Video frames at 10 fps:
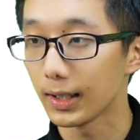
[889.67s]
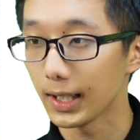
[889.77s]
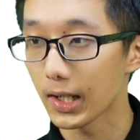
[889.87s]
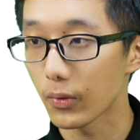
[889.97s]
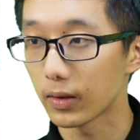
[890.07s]

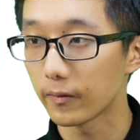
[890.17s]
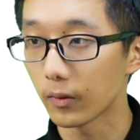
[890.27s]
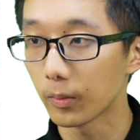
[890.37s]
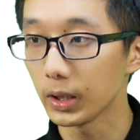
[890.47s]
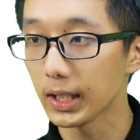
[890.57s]
It was
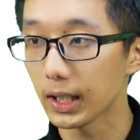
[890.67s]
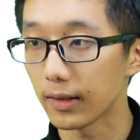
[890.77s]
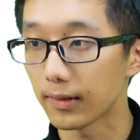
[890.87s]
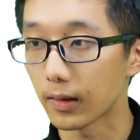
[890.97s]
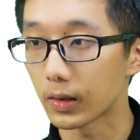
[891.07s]
formerly
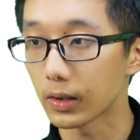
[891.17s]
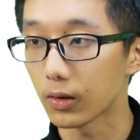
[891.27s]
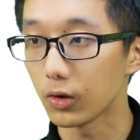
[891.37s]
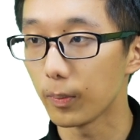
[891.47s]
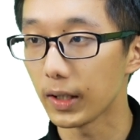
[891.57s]
considered
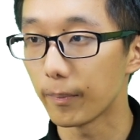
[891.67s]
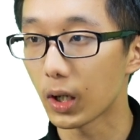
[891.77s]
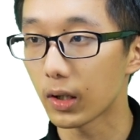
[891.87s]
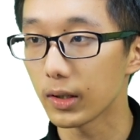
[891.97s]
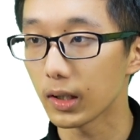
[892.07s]
to be
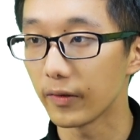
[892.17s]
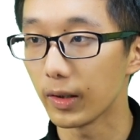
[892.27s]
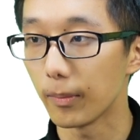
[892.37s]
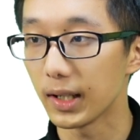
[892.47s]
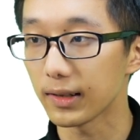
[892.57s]
part of the
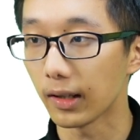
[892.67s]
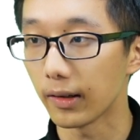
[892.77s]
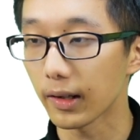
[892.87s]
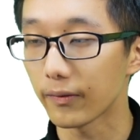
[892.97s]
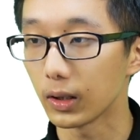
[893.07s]

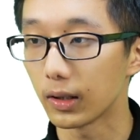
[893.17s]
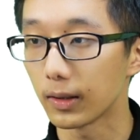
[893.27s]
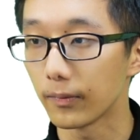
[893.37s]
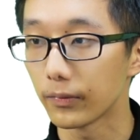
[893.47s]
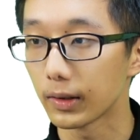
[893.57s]
mesencephalon.
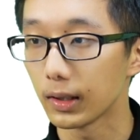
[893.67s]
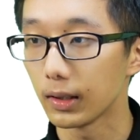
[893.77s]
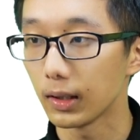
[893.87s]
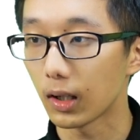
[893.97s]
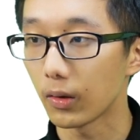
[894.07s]

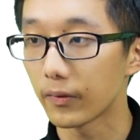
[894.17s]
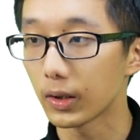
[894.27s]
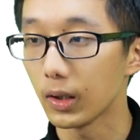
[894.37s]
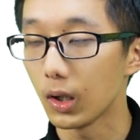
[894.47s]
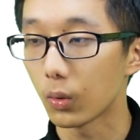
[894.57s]

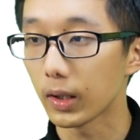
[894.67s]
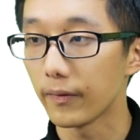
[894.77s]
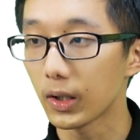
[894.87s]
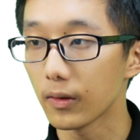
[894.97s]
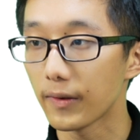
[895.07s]
However, we
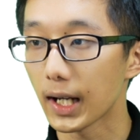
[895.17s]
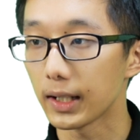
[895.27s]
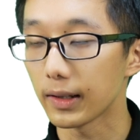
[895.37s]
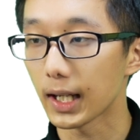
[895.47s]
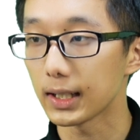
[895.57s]

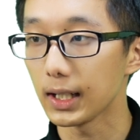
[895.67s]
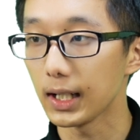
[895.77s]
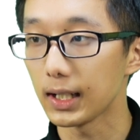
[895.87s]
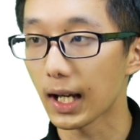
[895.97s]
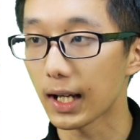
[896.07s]
verified that
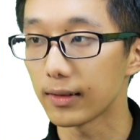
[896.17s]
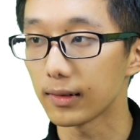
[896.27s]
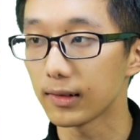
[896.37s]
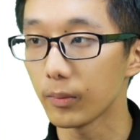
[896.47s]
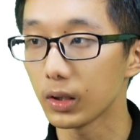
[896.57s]
it has
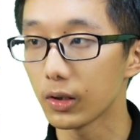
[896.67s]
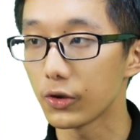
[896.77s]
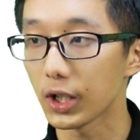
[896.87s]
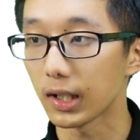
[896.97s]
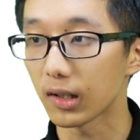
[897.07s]
similar
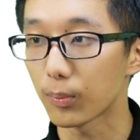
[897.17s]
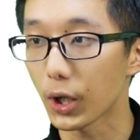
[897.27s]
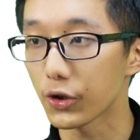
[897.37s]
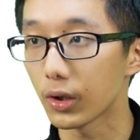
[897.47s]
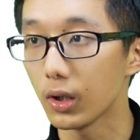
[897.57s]
gene
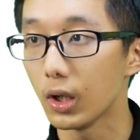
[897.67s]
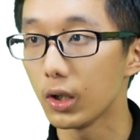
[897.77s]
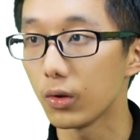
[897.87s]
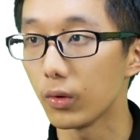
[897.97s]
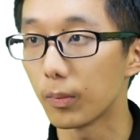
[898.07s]
expression
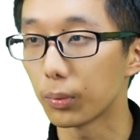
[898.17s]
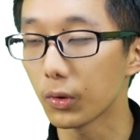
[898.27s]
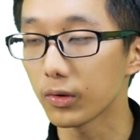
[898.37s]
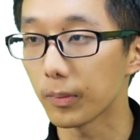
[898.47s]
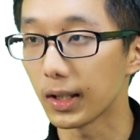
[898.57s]
to the
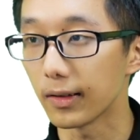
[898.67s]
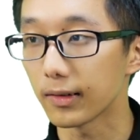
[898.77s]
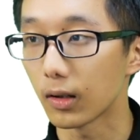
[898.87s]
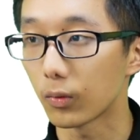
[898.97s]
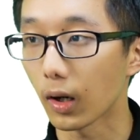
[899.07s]
prosomeres
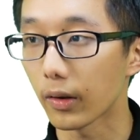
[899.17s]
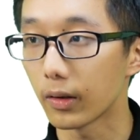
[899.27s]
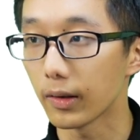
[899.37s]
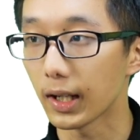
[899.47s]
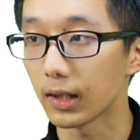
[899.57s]

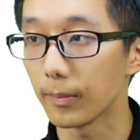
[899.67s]
rather than the